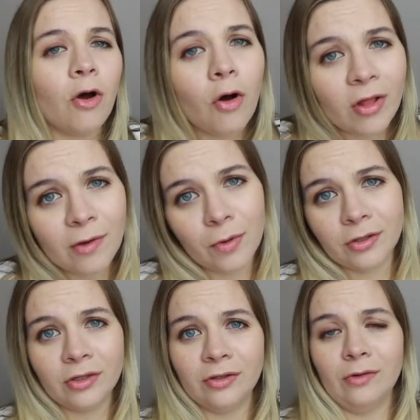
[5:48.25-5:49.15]
all I
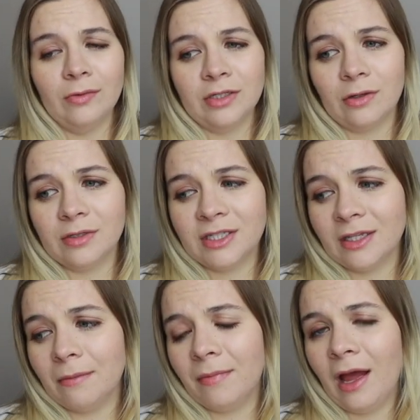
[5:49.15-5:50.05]
wanted to do was go sit
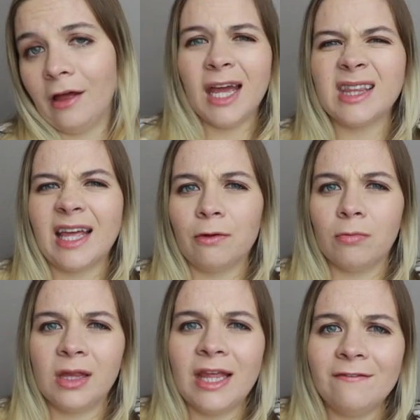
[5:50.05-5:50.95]
in the bath and like
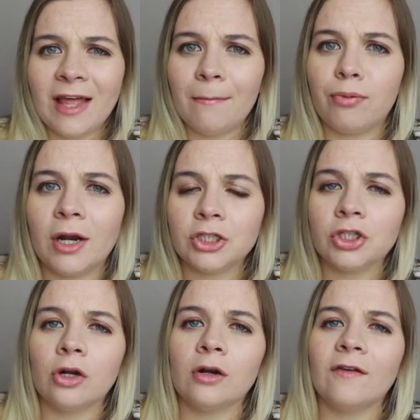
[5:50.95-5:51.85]
relieve that
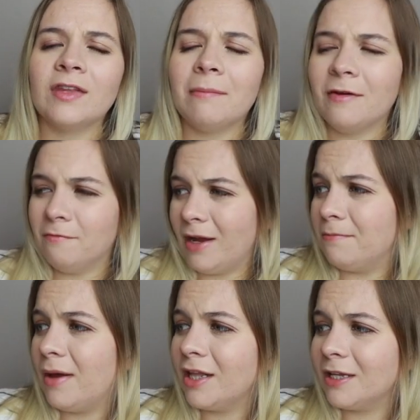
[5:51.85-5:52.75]
pressure of my
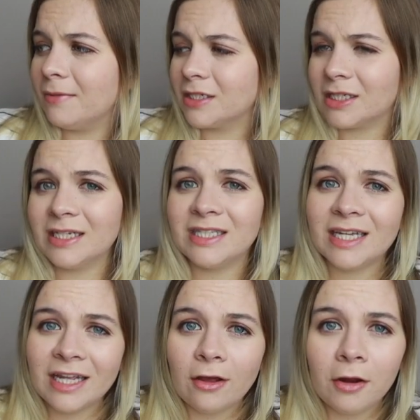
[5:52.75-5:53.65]
belly basically
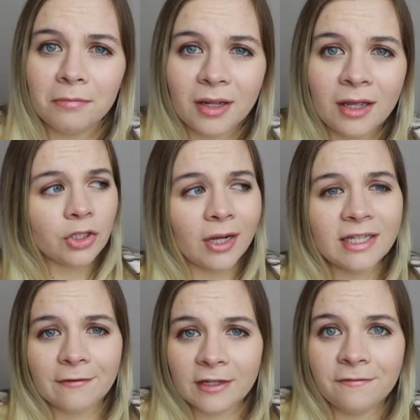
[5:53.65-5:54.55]
sitting on me. So I
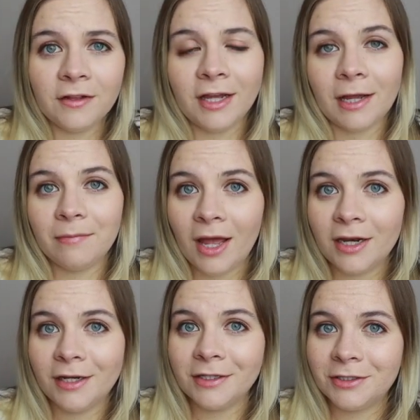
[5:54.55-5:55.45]
definitely feel like I'm
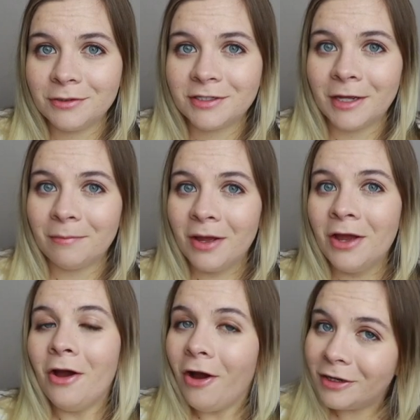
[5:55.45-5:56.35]
headed into some
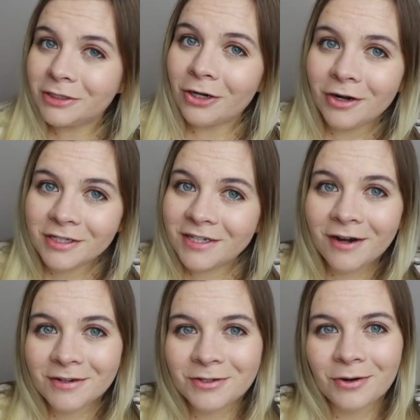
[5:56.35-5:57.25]
uncharted
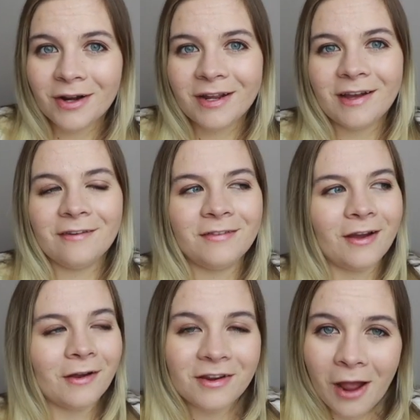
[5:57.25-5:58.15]
territory of
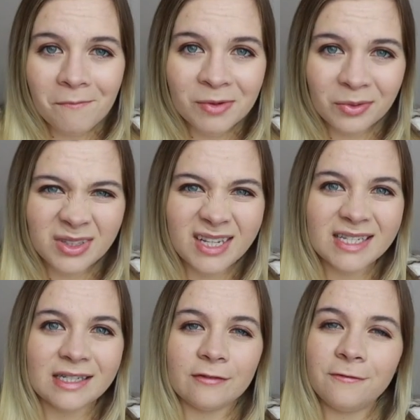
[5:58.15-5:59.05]

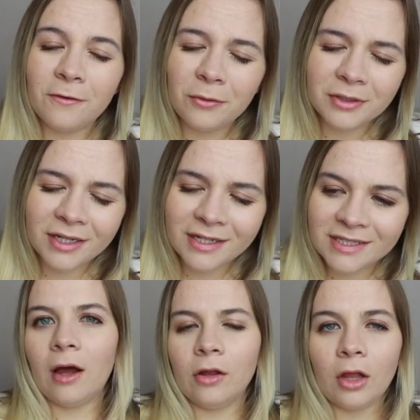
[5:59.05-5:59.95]
uncomfortableness and
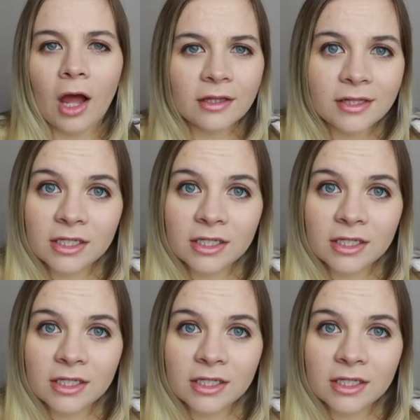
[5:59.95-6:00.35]
fullness. A lot